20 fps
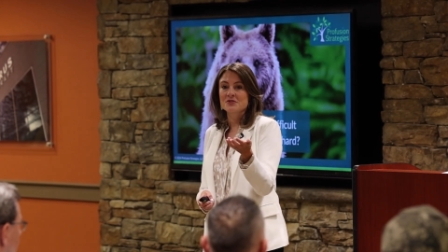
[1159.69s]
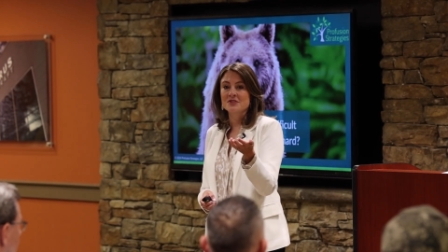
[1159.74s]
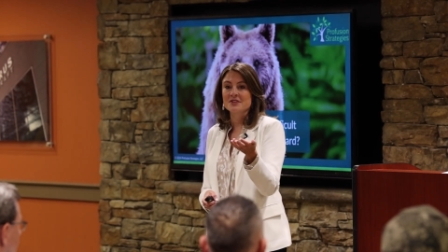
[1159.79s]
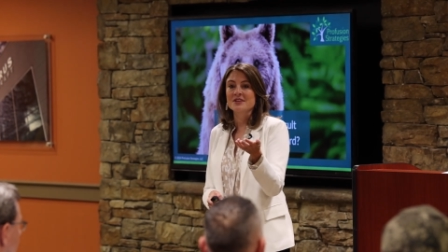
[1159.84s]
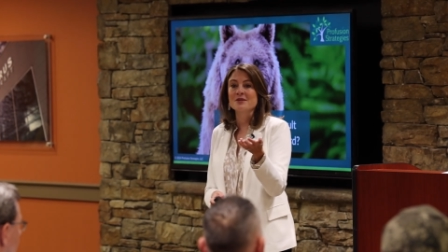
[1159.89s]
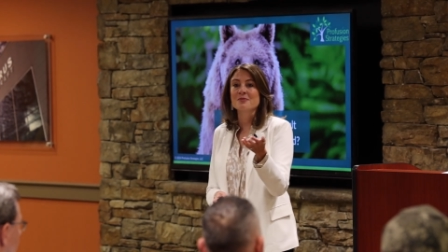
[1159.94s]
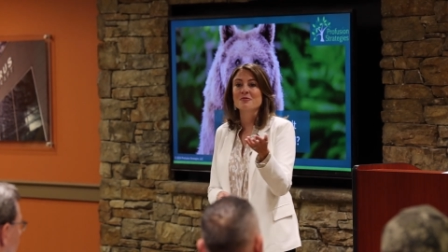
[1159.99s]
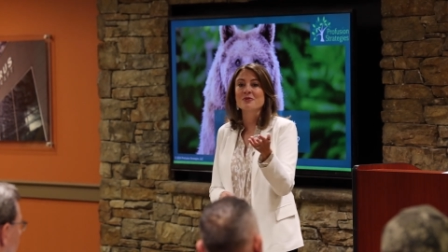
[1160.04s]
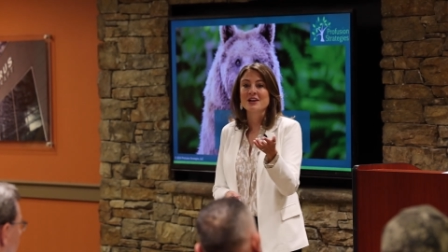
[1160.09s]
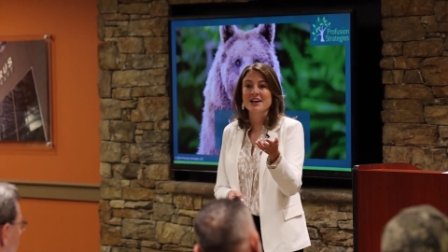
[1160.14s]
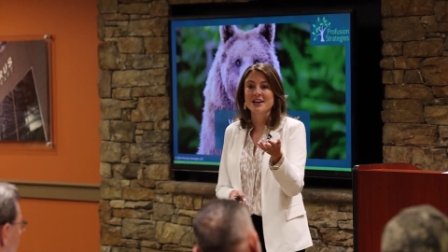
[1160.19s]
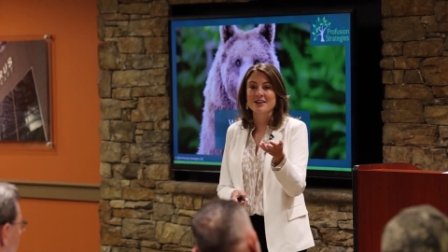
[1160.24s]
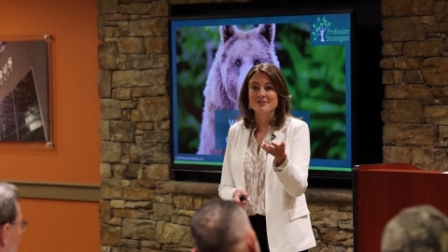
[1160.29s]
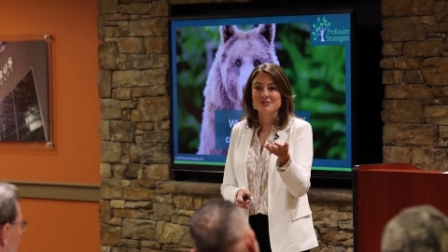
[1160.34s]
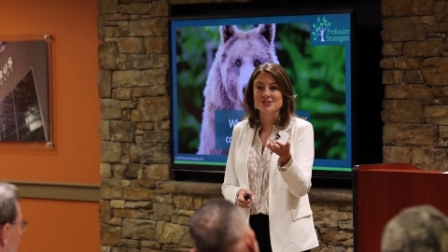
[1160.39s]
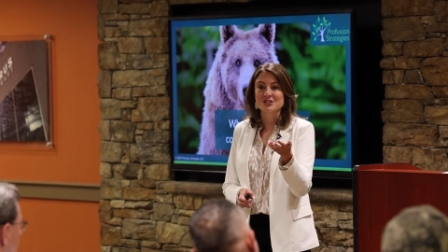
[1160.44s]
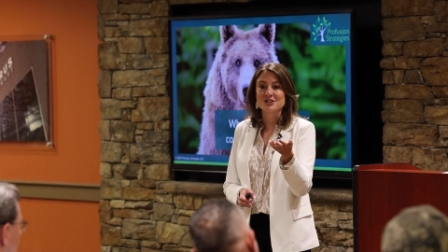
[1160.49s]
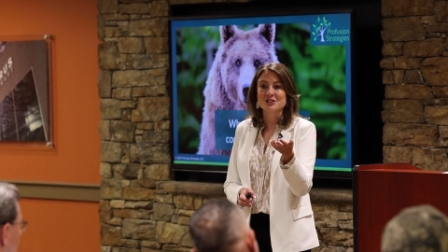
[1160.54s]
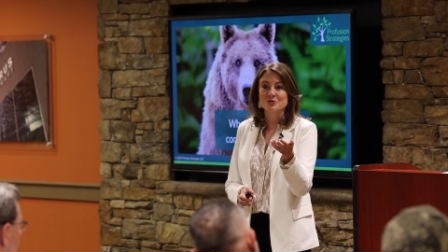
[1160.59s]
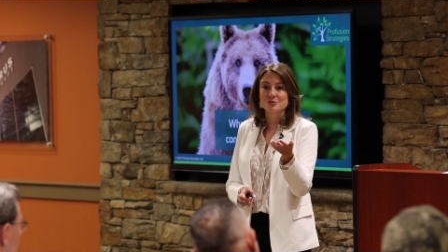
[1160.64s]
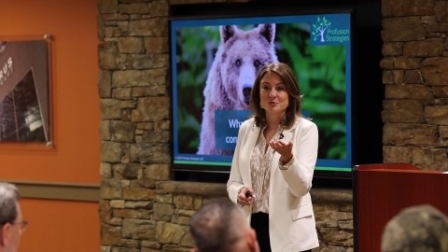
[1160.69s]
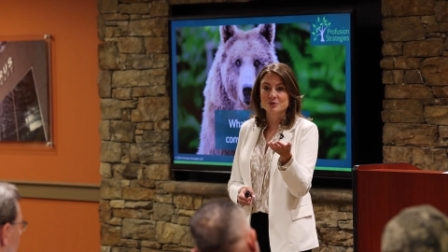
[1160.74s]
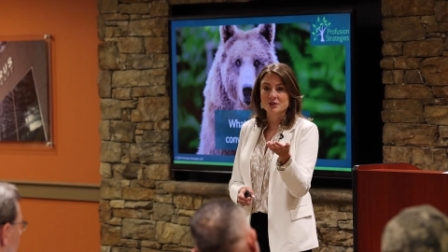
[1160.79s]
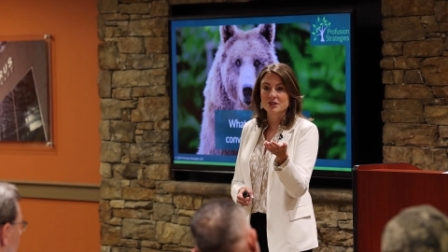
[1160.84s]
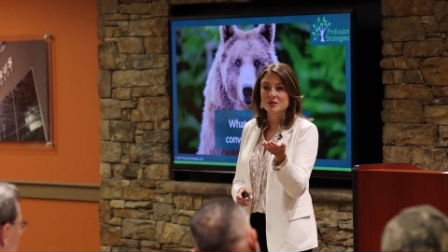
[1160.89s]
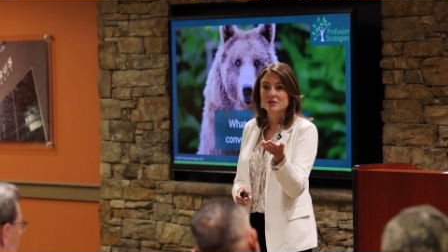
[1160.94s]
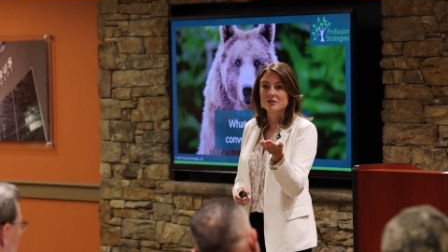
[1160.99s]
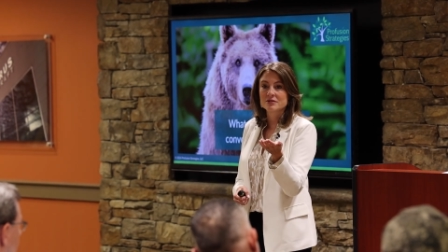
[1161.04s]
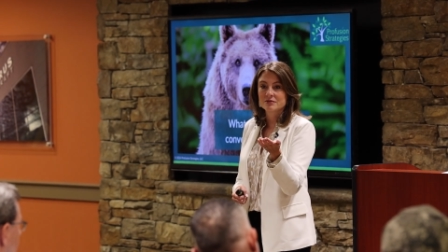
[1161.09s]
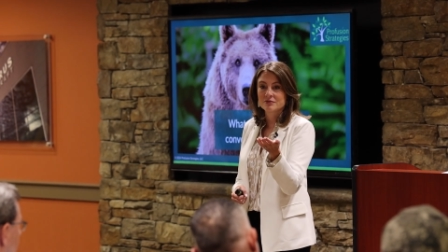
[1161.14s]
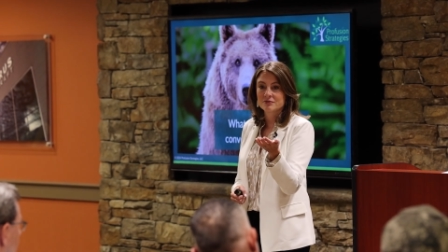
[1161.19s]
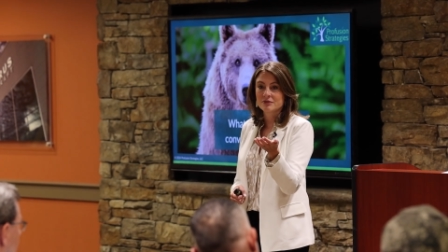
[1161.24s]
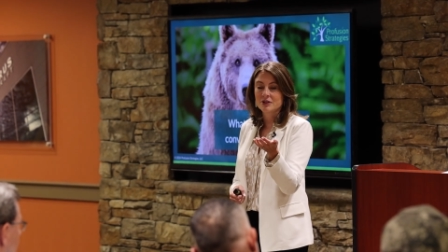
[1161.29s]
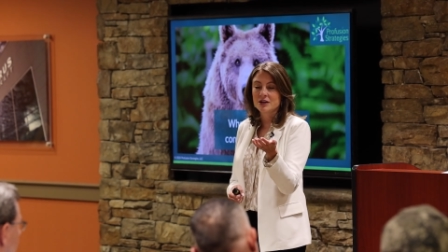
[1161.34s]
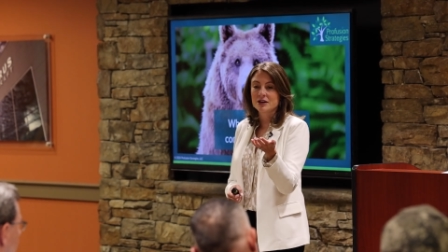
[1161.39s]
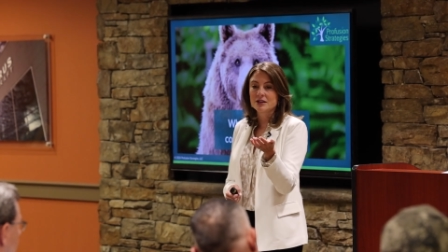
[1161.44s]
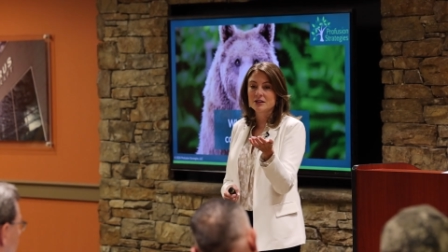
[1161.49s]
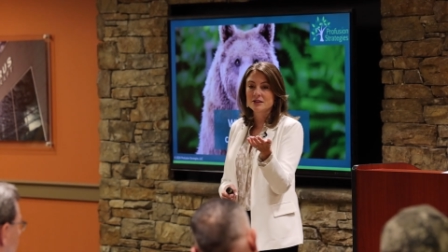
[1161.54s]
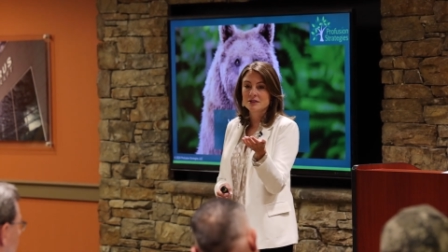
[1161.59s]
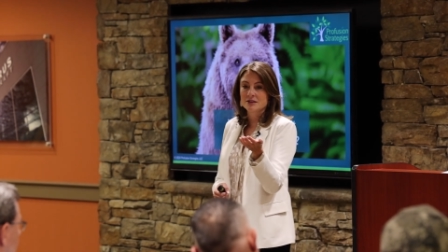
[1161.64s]
that then we have to deal with,
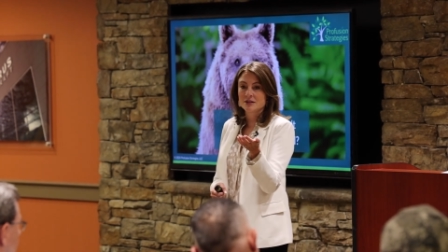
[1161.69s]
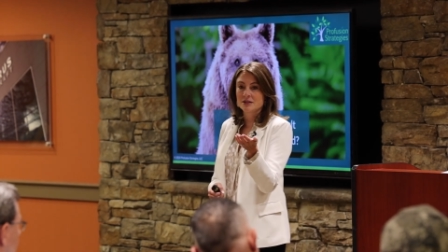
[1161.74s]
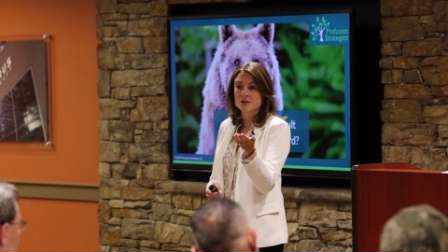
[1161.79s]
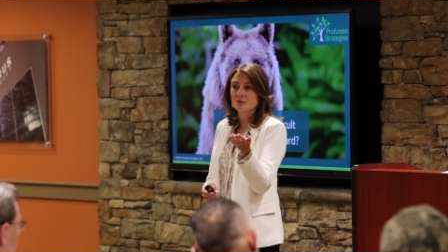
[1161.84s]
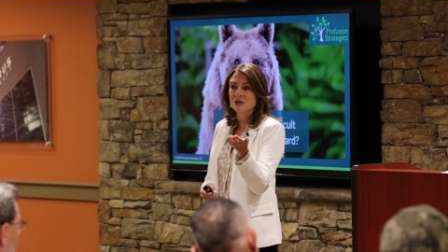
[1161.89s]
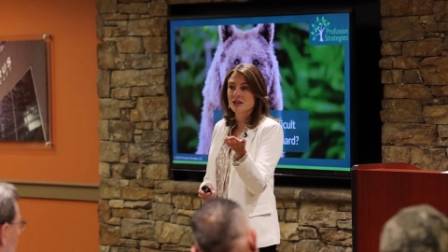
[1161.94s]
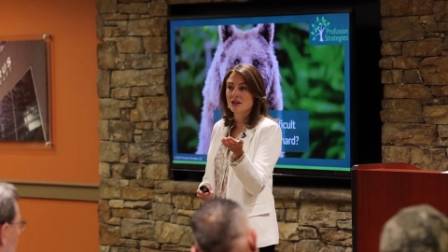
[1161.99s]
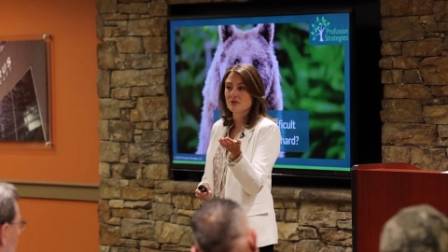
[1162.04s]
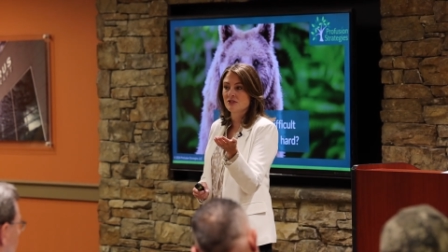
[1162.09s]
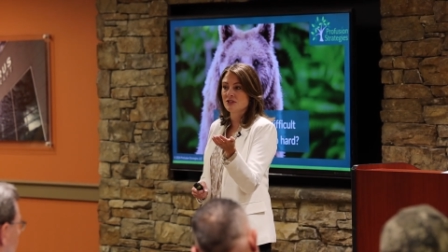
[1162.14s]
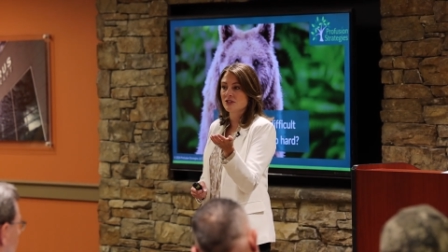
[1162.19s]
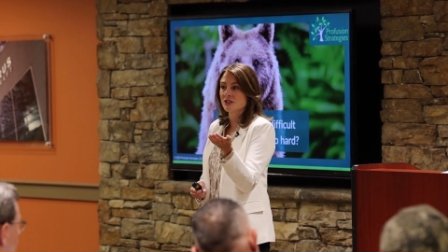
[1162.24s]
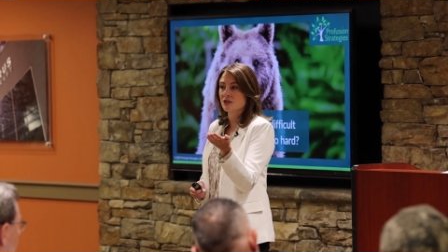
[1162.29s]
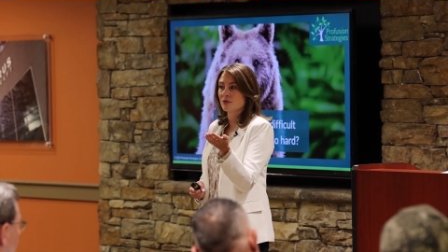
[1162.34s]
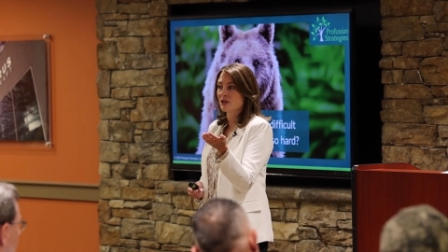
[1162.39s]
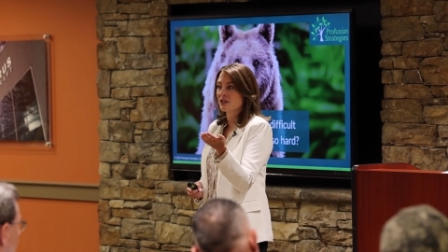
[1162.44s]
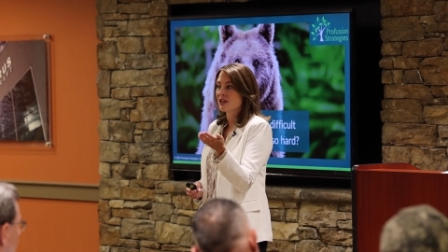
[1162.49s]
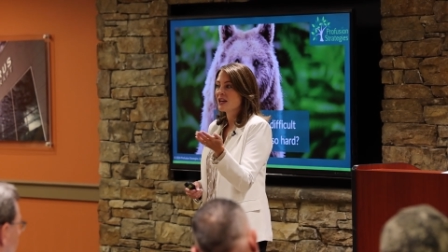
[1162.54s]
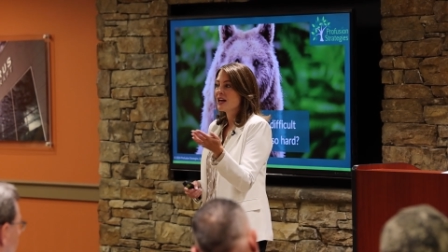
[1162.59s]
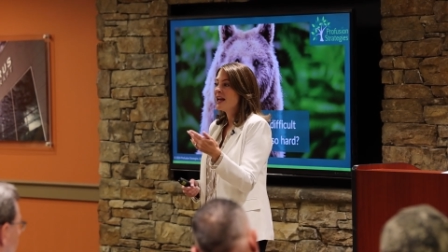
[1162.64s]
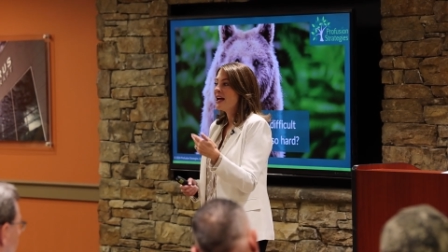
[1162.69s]
right? That then we have to deal with.